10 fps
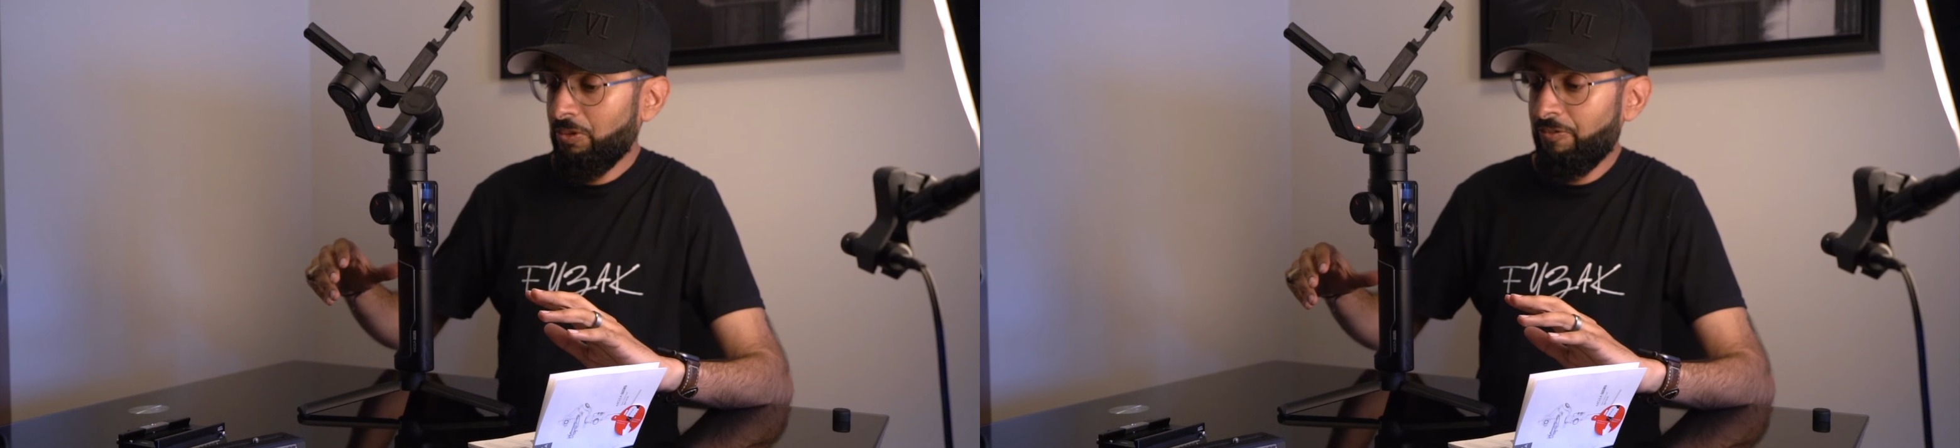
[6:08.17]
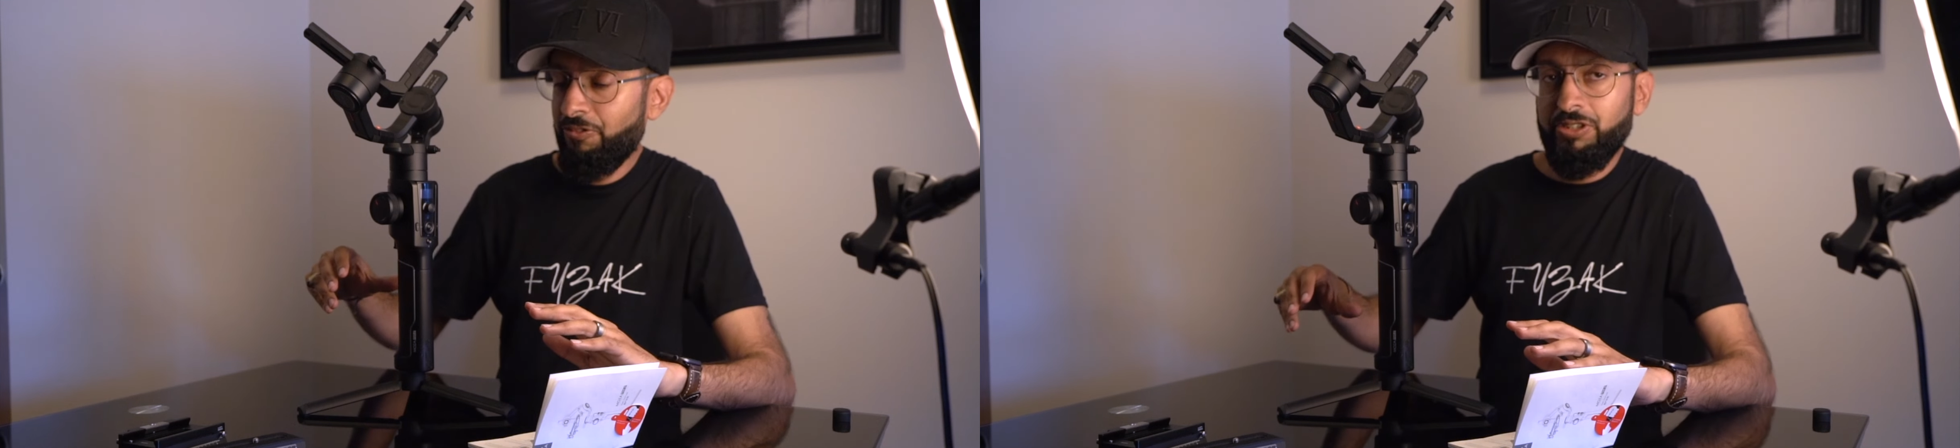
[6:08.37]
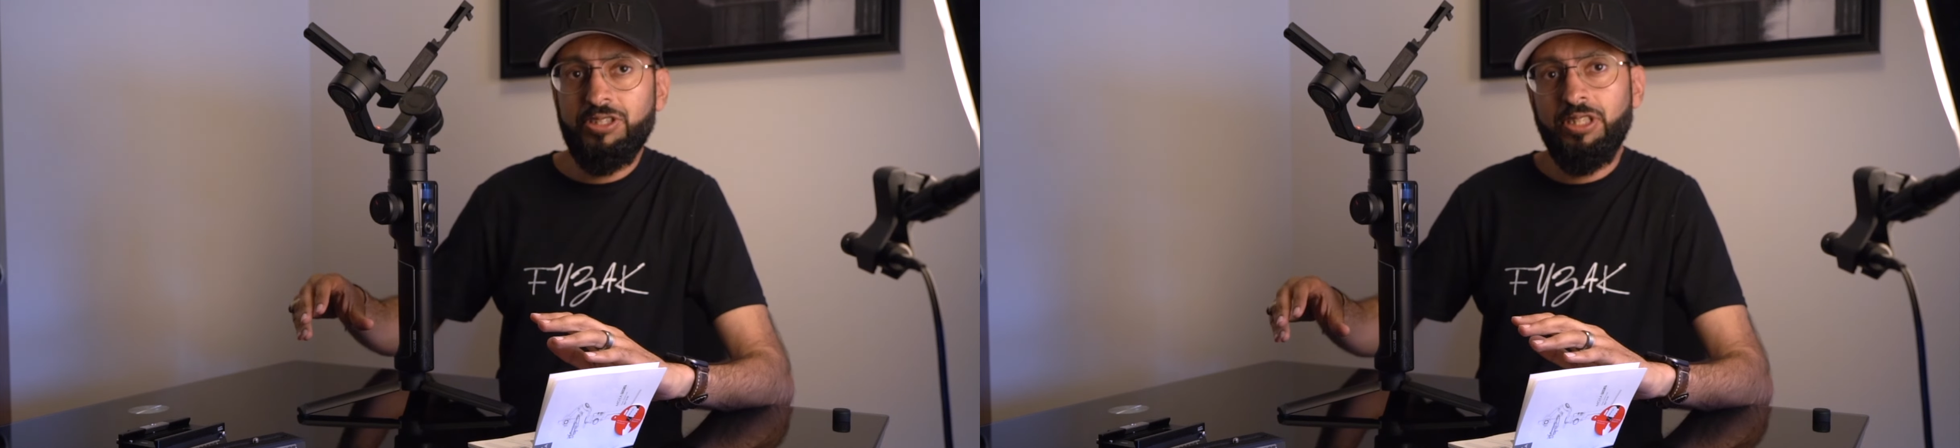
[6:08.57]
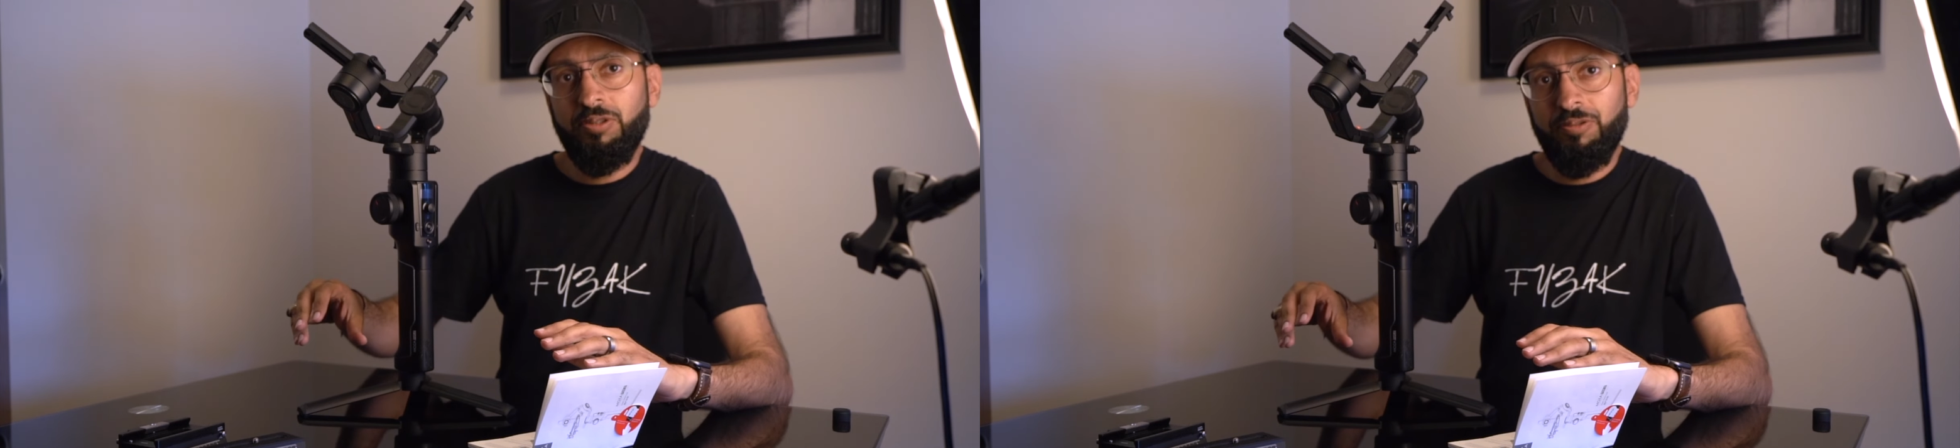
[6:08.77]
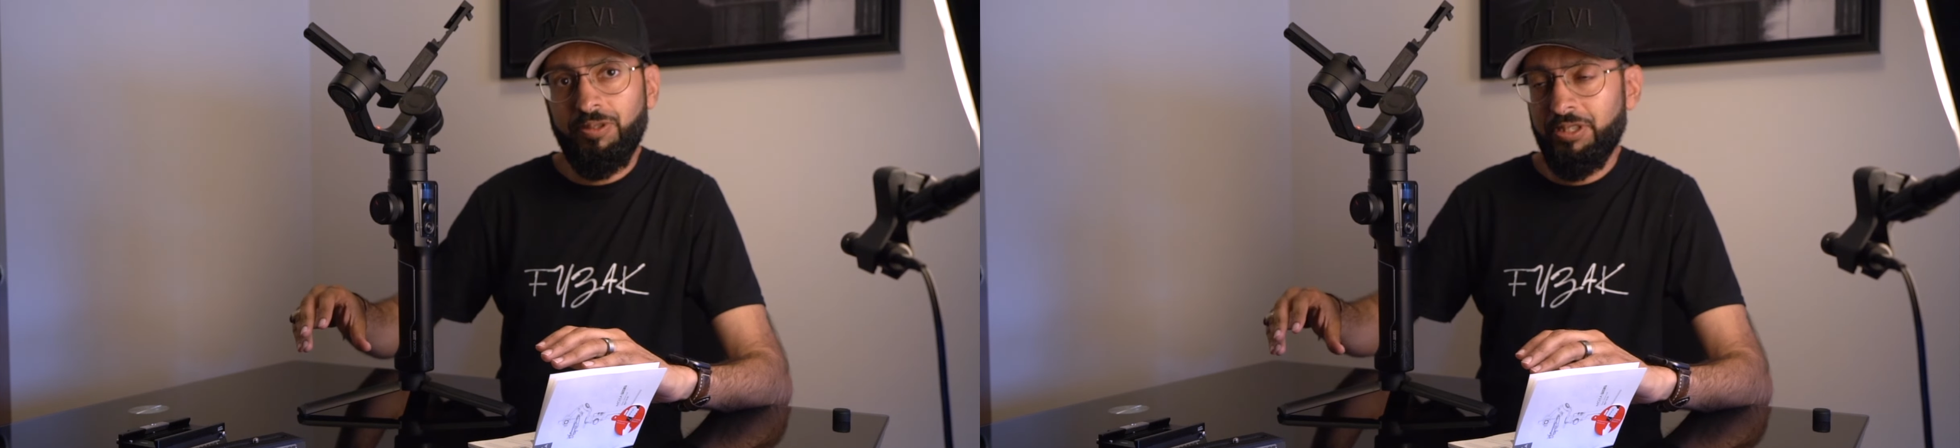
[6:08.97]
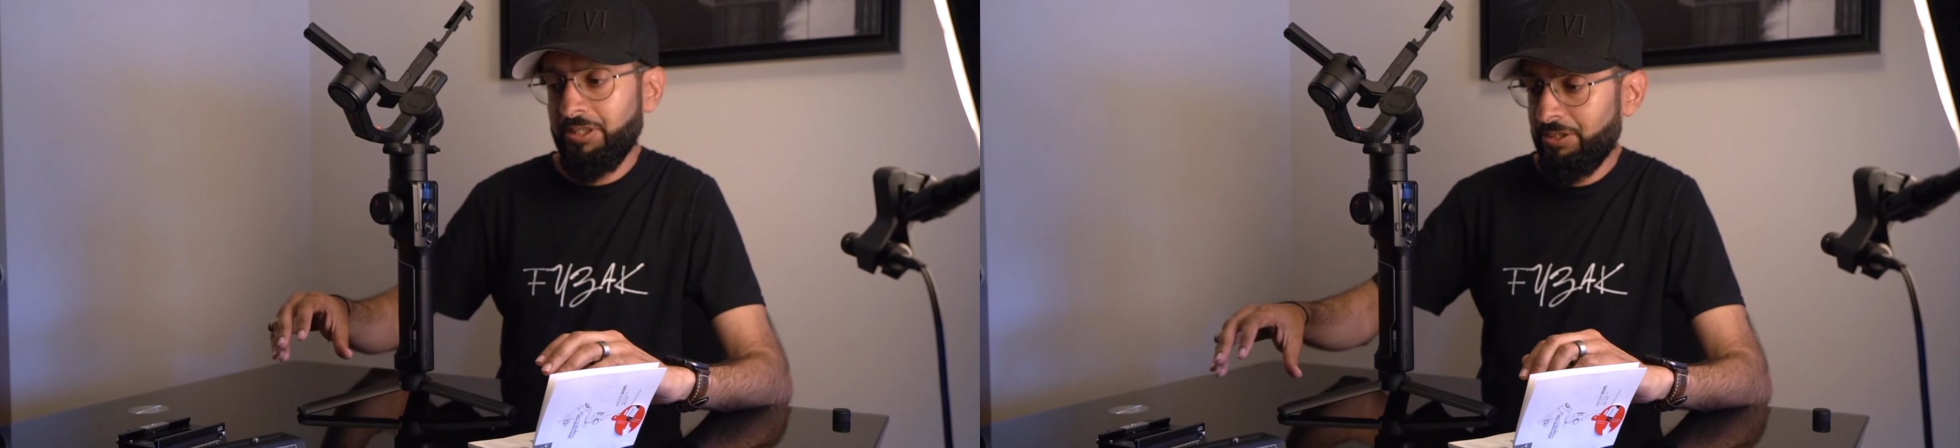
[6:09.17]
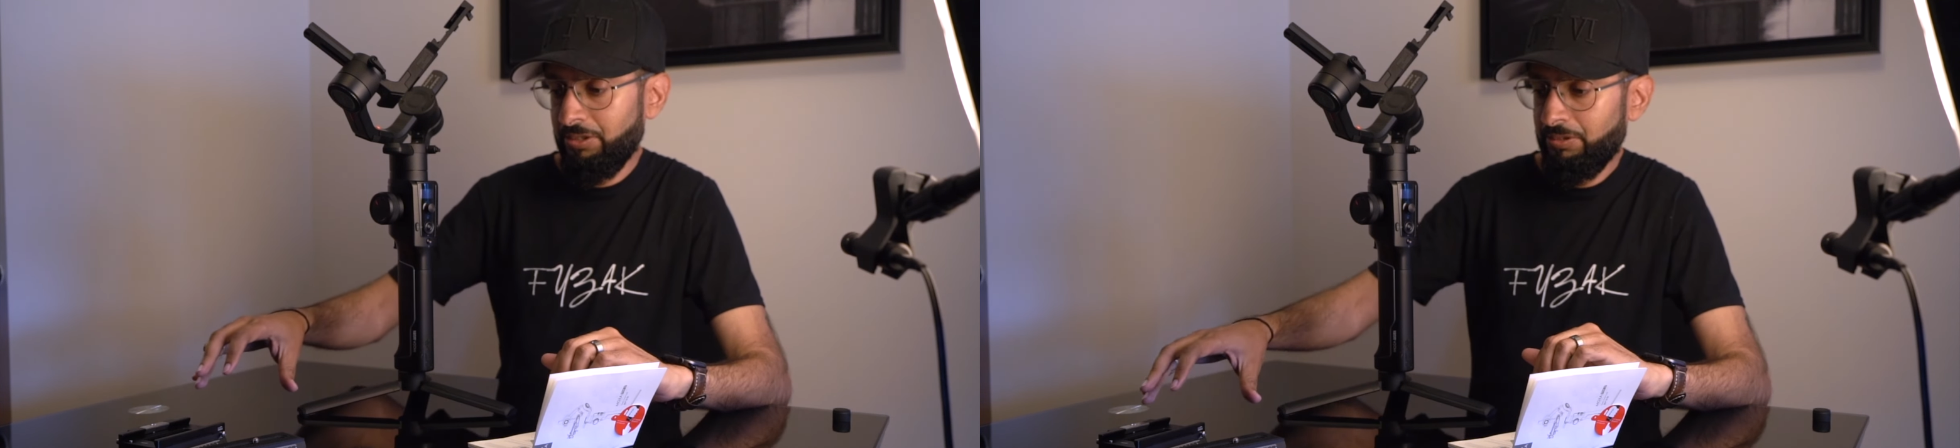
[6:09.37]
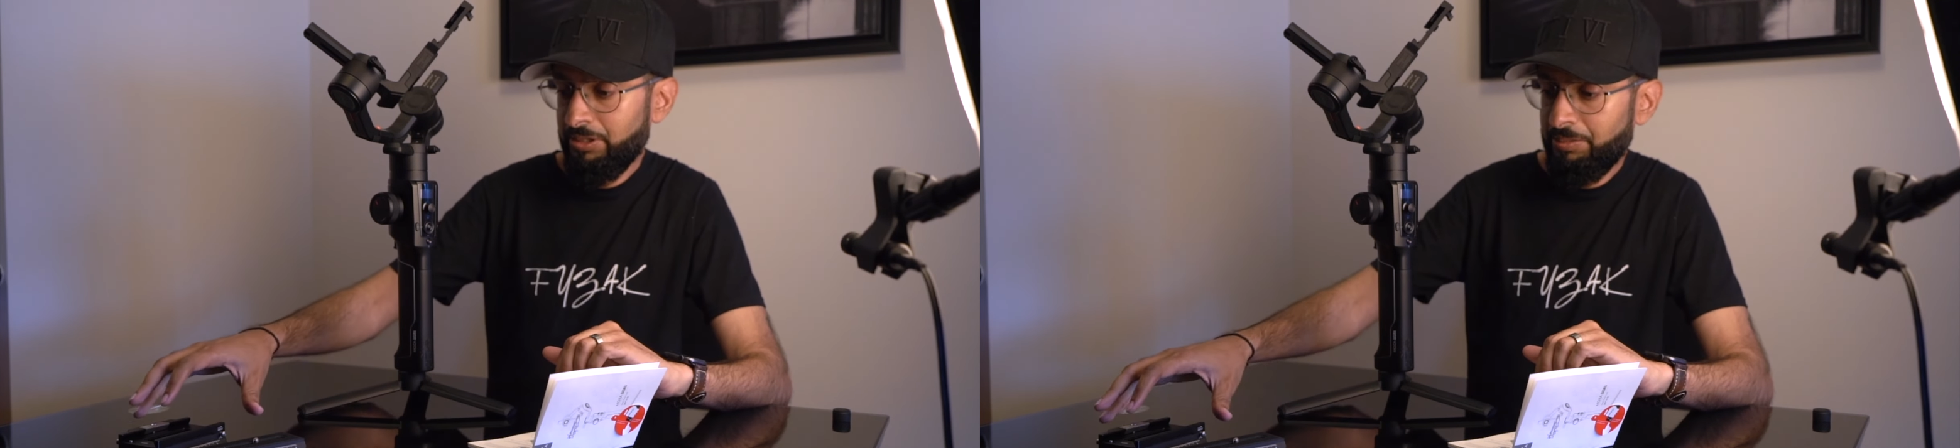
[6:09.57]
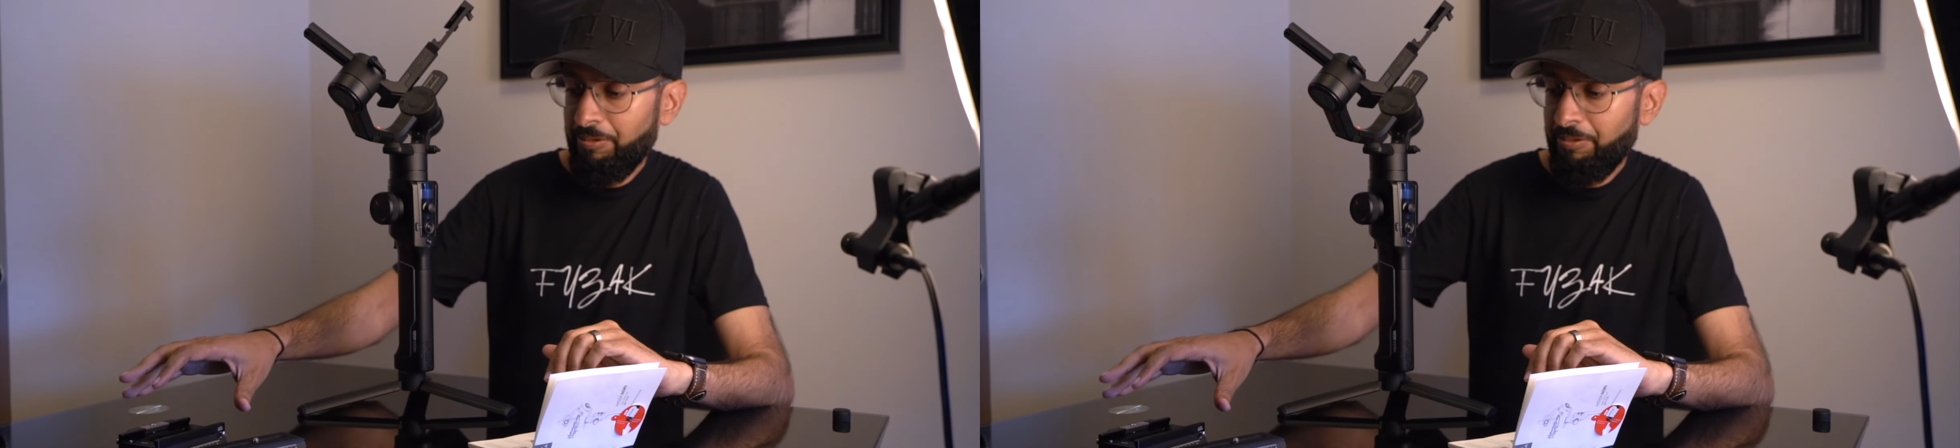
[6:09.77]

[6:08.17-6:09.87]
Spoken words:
The first thing what we're gonna do is,